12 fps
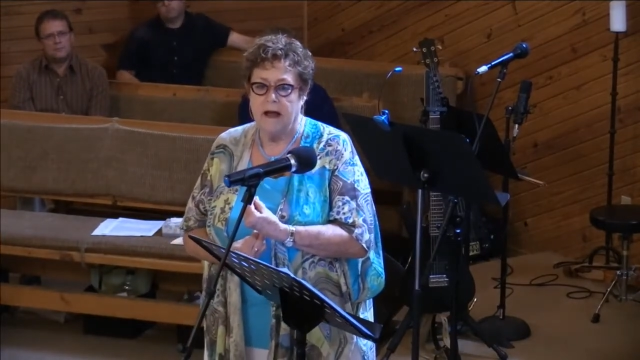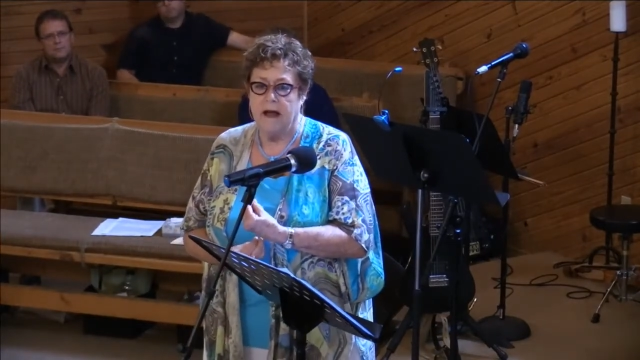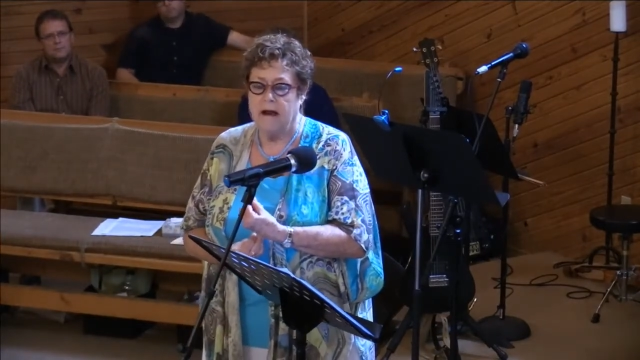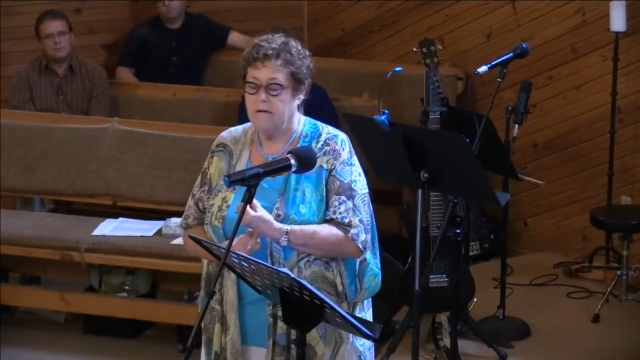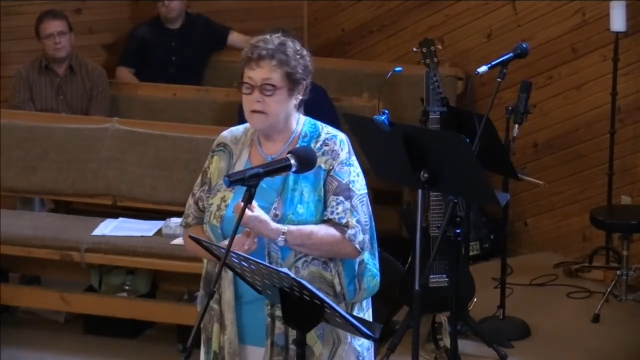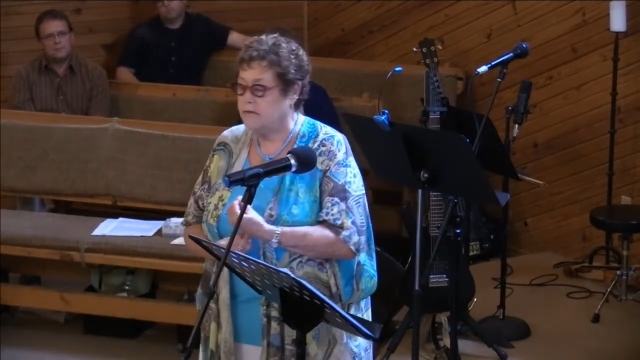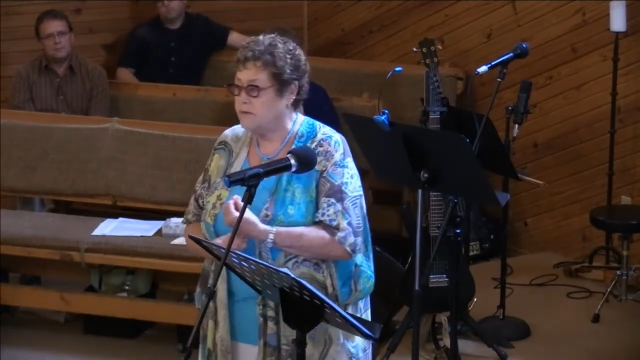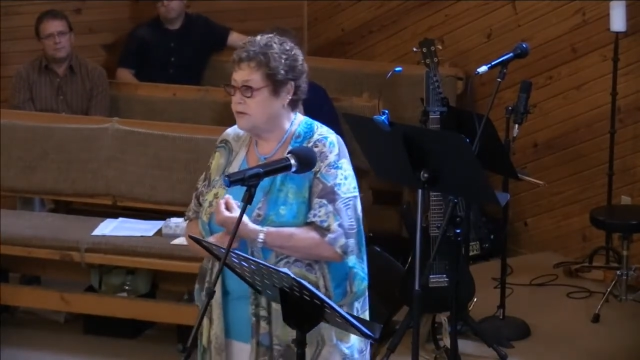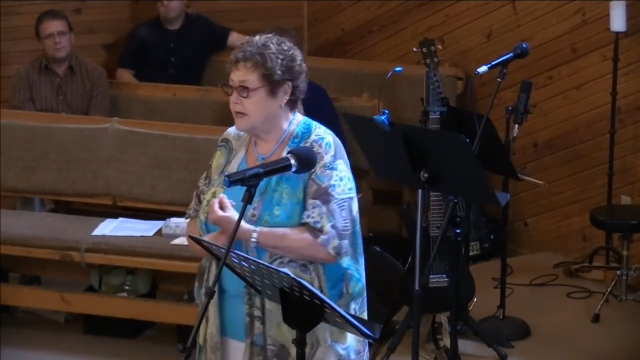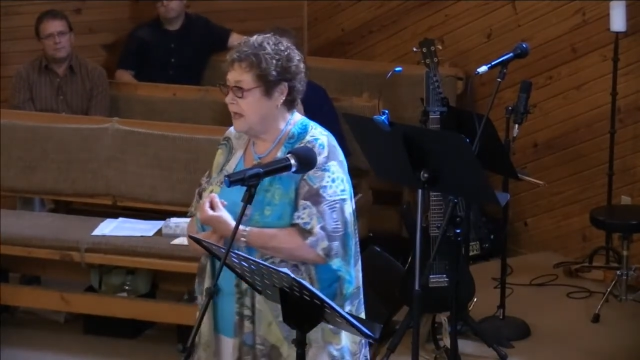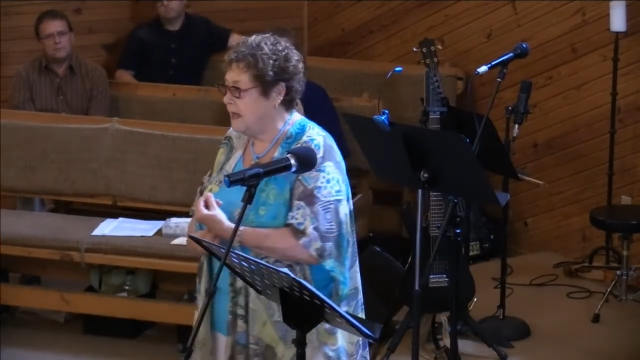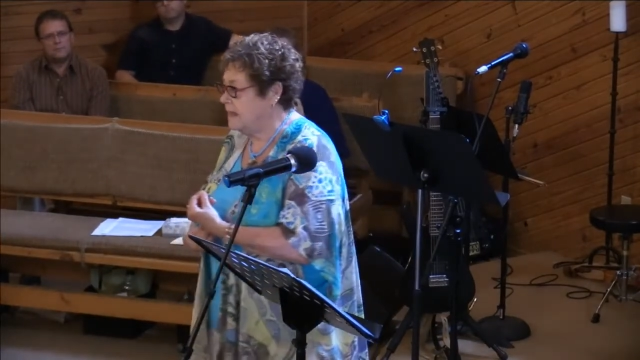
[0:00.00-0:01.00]
our own
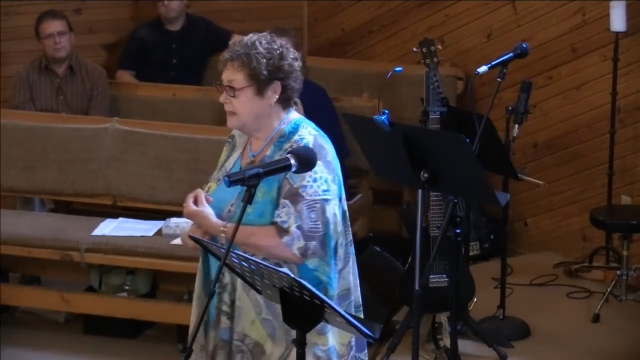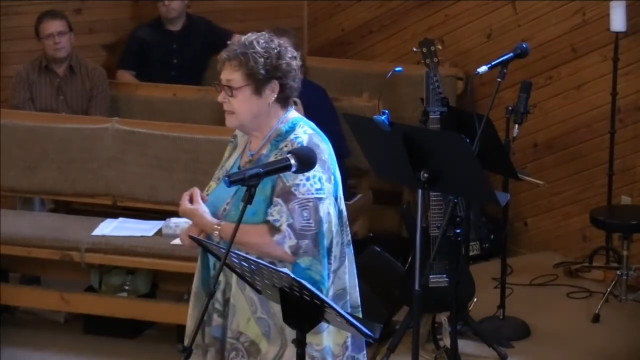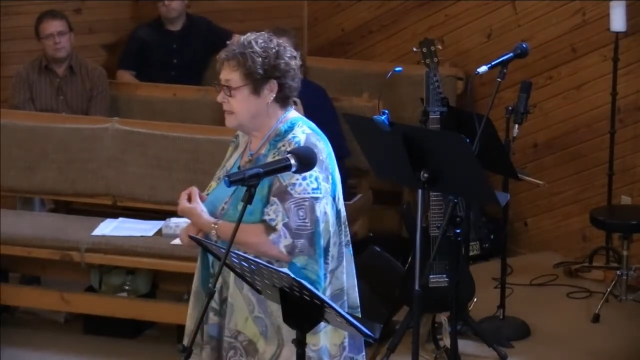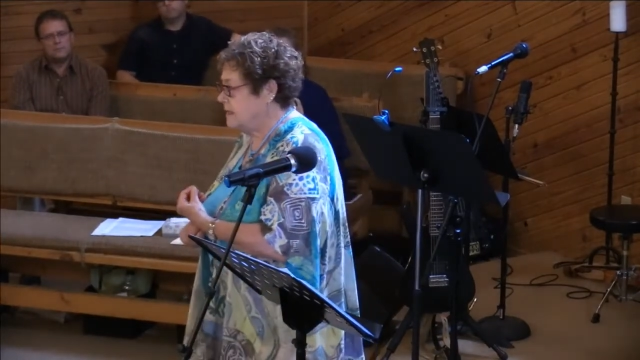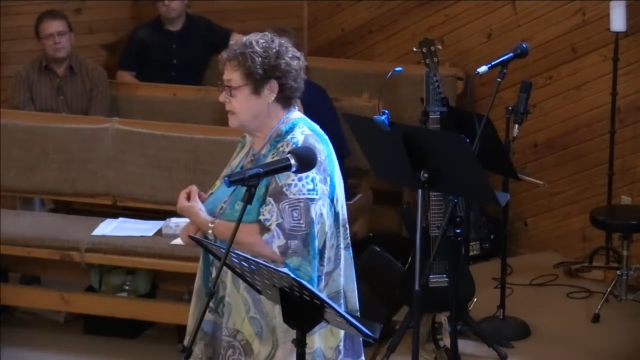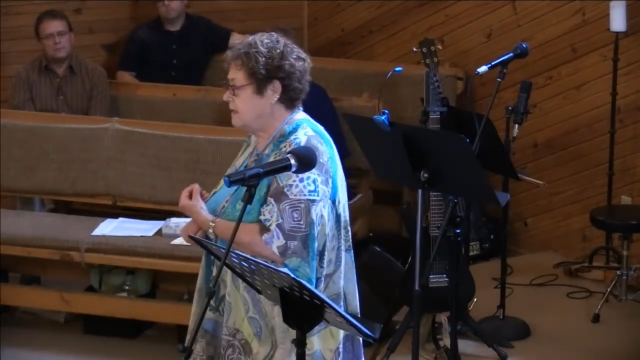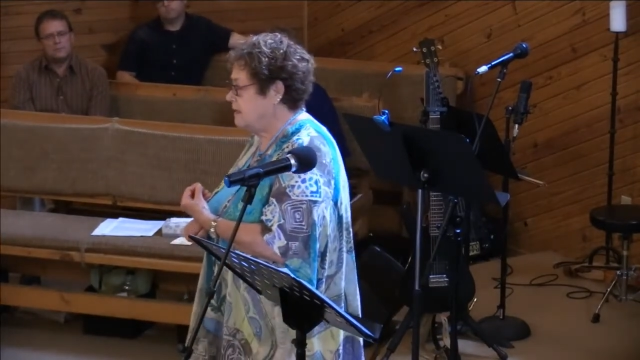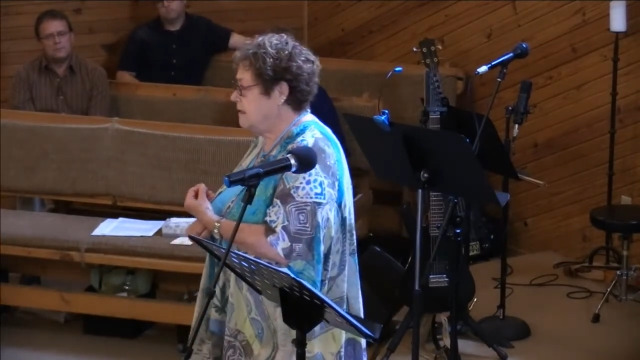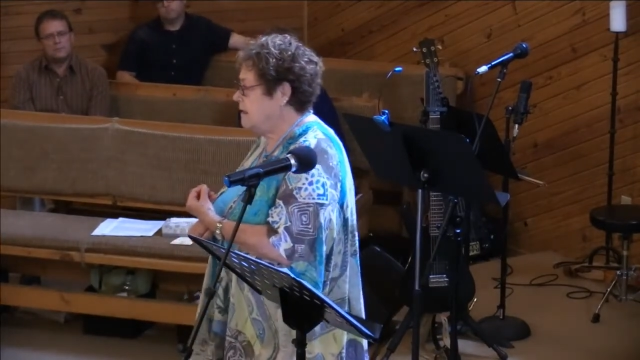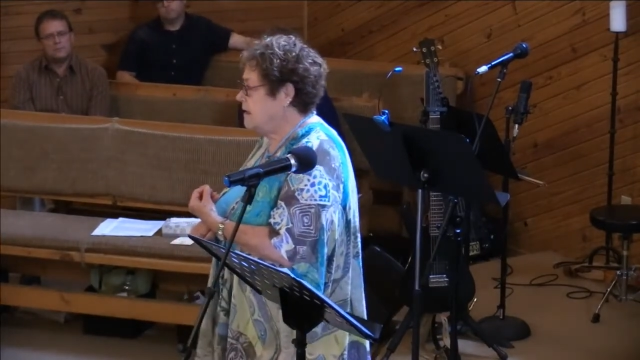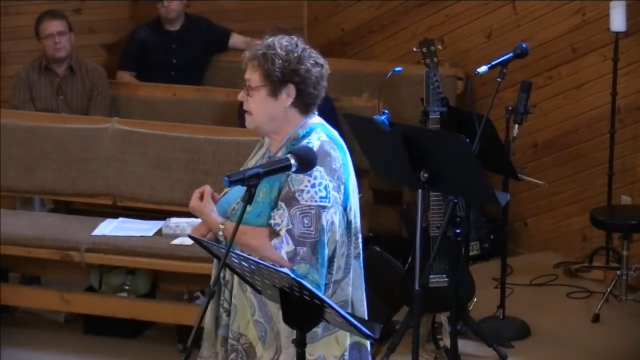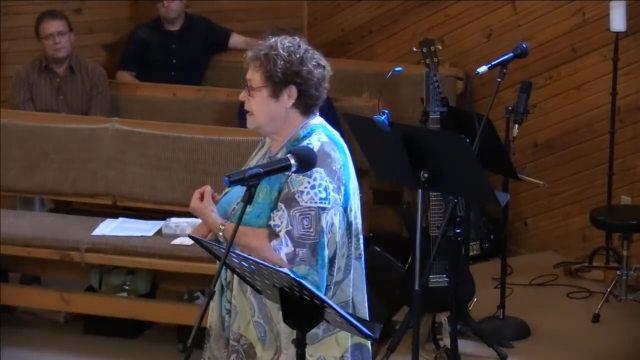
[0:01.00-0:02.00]
reality.
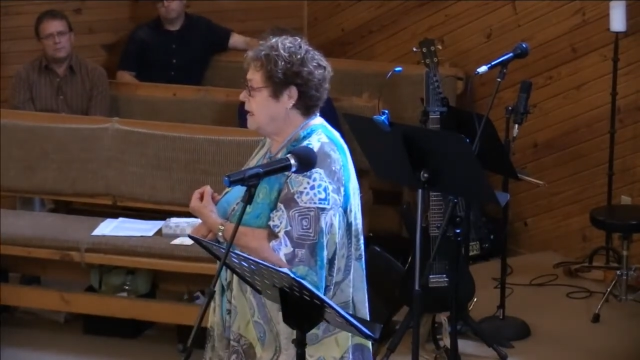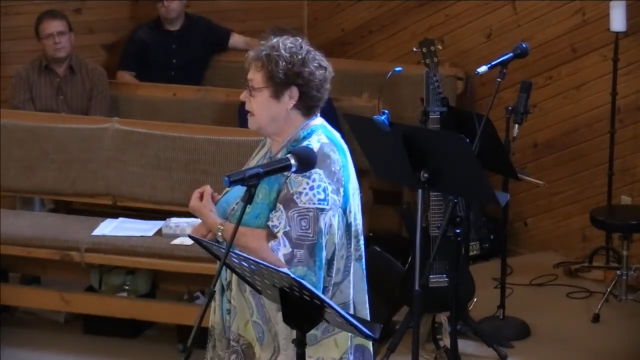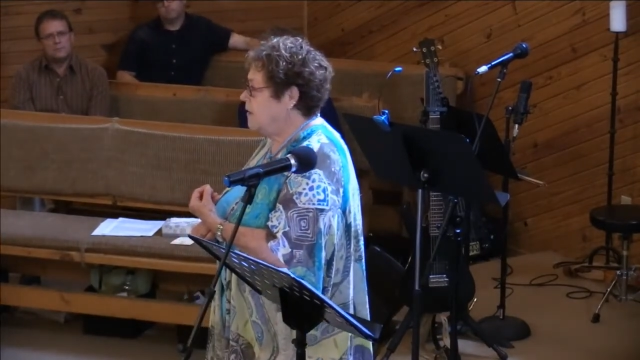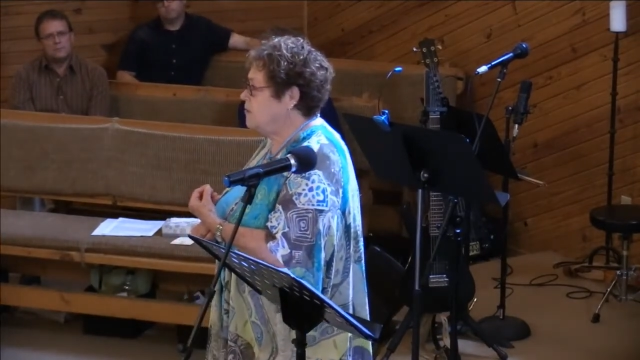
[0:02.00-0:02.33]
I